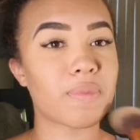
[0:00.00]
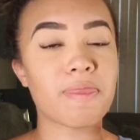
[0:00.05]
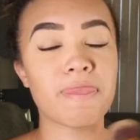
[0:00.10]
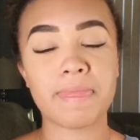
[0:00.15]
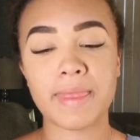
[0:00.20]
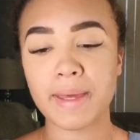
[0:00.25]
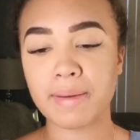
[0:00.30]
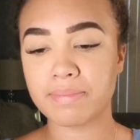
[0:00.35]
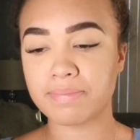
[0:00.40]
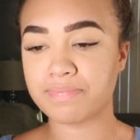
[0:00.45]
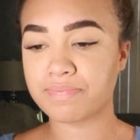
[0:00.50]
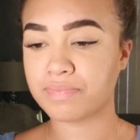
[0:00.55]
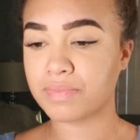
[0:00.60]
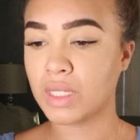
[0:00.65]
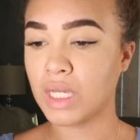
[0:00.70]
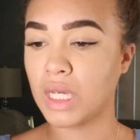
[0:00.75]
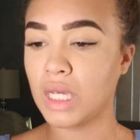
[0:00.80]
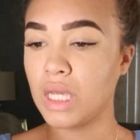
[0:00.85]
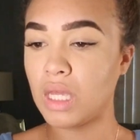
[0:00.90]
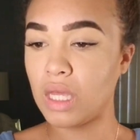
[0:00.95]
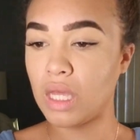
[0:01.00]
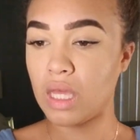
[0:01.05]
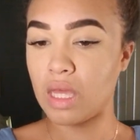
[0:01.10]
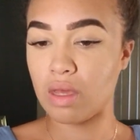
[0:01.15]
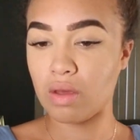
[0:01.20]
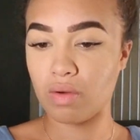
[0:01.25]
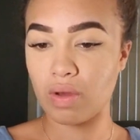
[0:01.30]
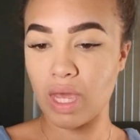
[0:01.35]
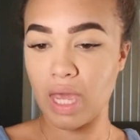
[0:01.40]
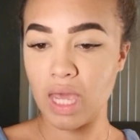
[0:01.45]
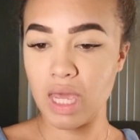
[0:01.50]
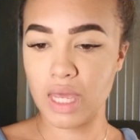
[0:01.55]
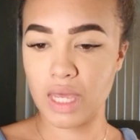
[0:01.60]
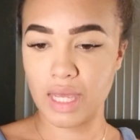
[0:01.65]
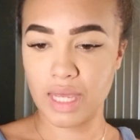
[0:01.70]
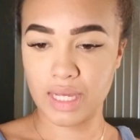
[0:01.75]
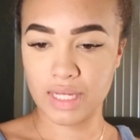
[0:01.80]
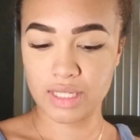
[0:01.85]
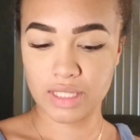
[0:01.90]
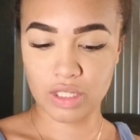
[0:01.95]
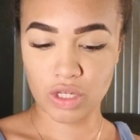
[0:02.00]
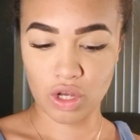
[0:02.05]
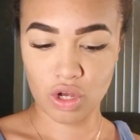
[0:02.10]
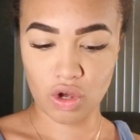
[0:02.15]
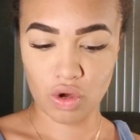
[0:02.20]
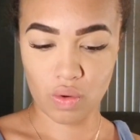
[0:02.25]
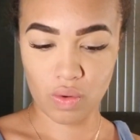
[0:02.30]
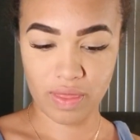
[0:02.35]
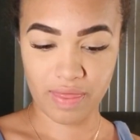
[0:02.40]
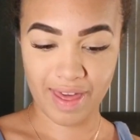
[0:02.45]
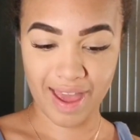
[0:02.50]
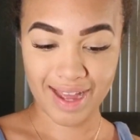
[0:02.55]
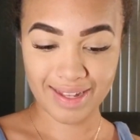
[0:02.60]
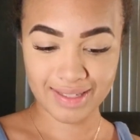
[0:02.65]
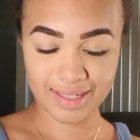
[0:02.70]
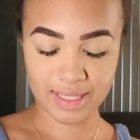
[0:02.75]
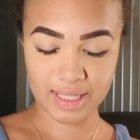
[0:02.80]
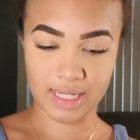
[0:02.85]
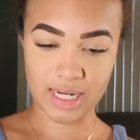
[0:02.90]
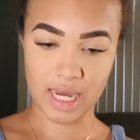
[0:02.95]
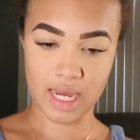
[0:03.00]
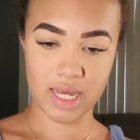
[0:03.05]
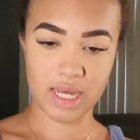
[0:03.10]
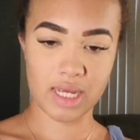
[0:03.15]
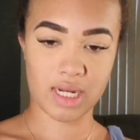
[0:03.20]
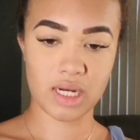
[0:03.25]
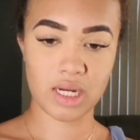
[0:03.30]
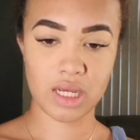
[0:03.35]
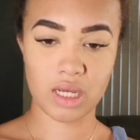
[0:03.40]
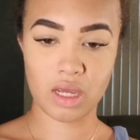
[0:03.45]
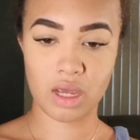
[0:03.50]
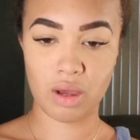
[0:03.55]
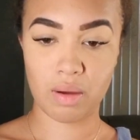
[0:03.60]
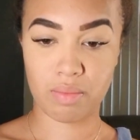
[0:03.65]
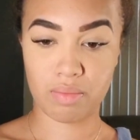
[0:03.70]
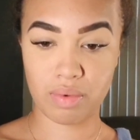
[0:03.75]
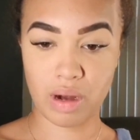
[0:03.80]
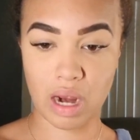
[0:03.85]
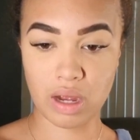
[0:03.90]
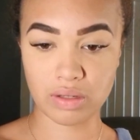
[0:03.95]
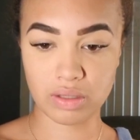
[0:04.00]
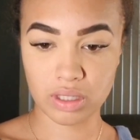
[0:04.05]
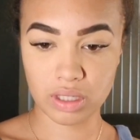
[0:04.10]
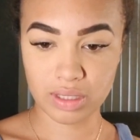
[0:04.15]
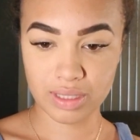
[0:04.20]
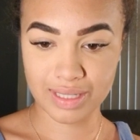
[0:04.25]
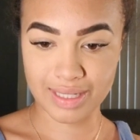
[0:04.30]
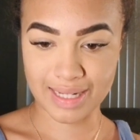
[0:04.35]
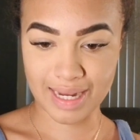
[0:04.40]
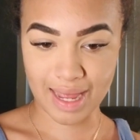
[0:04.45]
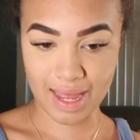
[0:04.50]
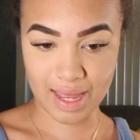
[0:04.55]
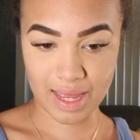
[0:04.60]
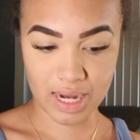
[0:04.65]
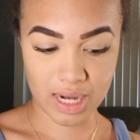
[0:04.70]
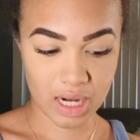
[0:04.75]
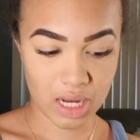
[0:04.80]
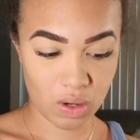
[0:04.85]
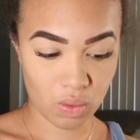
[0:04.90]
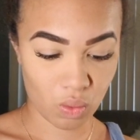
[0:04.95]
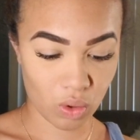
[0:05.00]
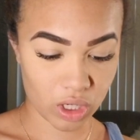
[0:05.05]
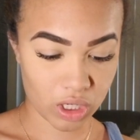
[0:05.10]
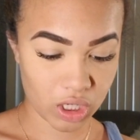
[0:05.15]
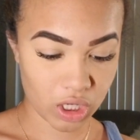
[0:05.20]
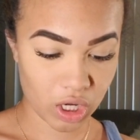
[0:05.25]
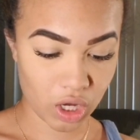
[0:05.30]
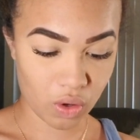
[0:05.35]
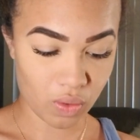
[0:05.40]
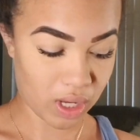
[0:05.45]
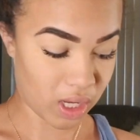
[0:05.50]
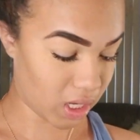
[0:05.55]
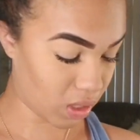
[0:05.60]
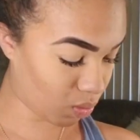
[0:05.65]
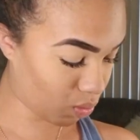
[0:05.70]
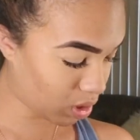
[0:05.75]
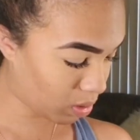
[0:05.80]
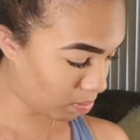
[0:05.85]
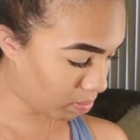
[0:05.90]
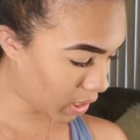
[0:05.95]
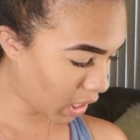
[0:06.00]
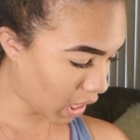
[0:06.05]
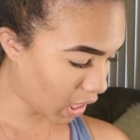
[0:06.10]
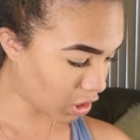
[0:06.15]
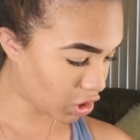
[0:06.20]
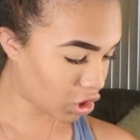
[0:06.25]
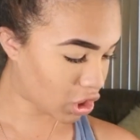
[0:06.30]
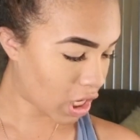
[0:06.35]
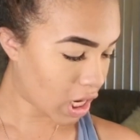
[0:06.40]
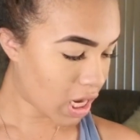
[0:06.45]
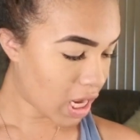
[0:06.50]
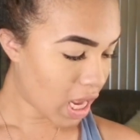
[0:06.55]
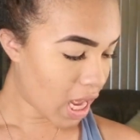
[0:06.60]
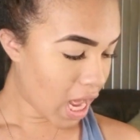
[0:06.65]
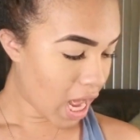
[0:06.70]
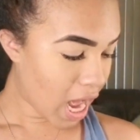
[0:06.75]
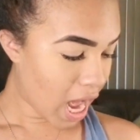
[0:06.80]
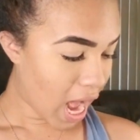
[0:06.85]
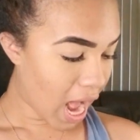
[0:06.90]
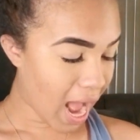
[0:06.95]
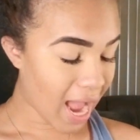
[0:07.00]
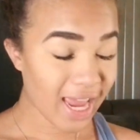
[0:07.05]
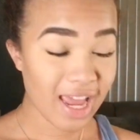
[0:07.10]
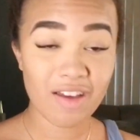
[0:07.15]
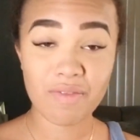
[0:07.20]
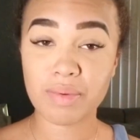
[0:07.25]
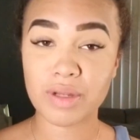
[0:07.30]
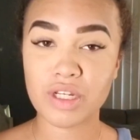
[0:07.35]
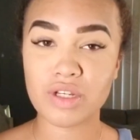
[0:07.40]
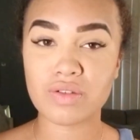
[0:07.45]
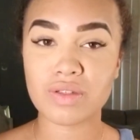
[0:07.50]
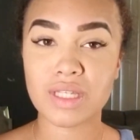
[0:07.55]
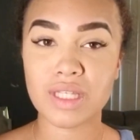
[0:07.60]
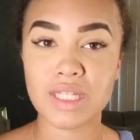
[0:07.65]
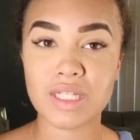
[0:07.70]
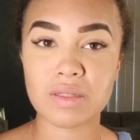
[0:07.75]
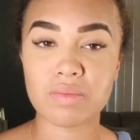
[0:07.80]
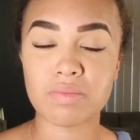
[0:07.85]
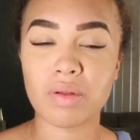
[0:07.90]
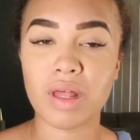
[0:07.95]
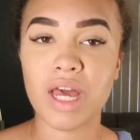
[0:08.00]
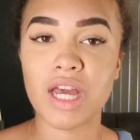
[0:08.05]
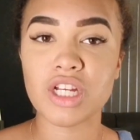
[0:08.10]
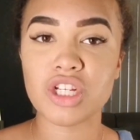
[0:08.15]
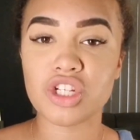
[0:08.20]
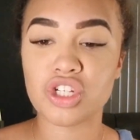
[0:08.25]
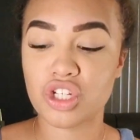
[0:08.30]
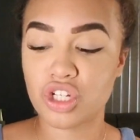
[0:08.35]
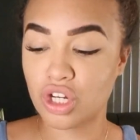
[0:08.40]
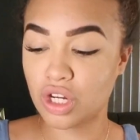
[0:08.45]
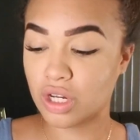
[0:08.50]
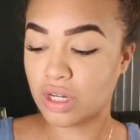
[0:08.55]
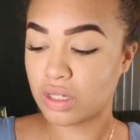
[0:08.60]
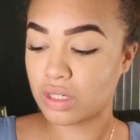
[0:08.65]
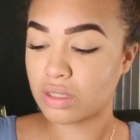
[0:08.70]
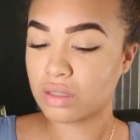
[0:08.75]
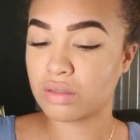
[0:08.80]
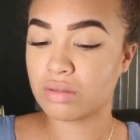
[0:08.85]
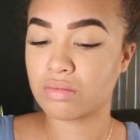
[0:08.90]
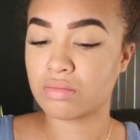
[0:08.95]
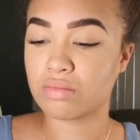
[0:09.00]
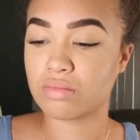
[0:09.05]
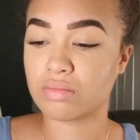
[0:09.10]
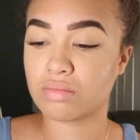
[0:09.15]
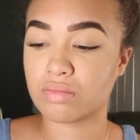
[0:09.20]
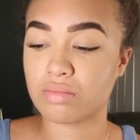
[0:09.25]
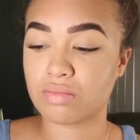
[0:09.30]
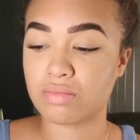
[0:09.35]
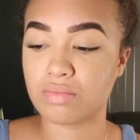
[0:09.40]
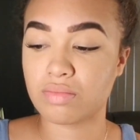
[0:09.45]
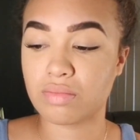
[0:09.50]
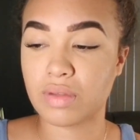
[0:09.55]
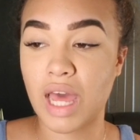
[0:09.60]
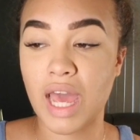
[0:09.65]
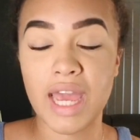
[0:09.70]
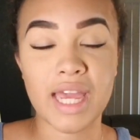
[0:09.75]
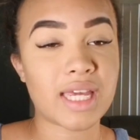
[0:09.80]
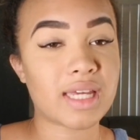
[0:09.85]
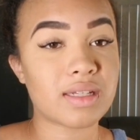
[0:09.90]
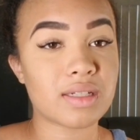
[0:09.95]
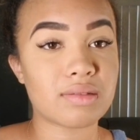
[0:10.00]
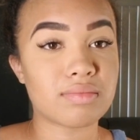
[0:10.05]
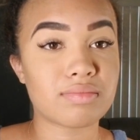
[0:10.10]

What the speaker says: Yep. Okay, so that's done. Brows are done. We're gonna go in with blush. I have been using this blush like